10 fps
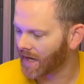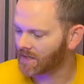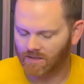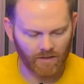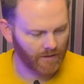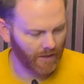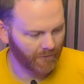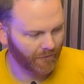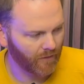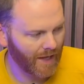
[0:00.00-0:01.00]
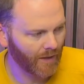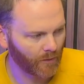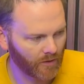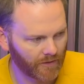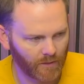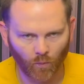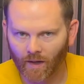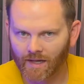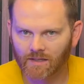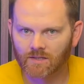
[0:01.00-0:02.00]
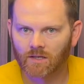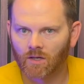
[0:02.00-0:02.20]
has a flywheel that weighs